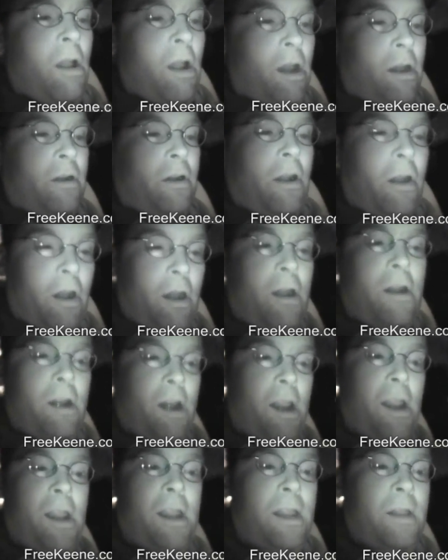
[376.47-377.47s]
aren't
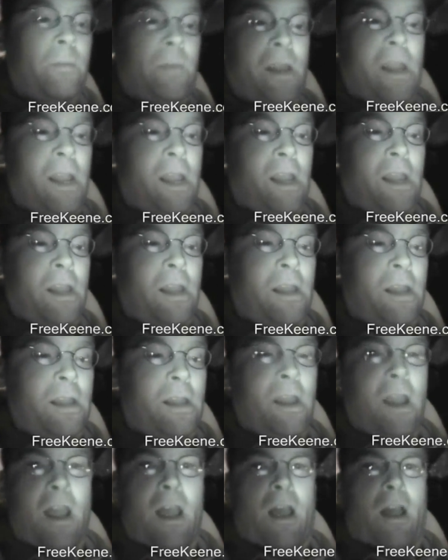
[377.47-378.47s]
hurting
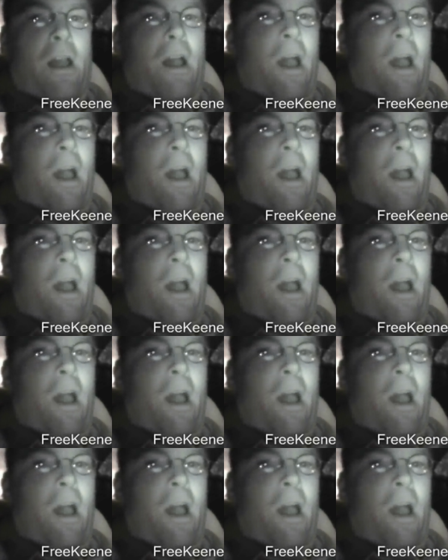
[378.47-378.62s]
me,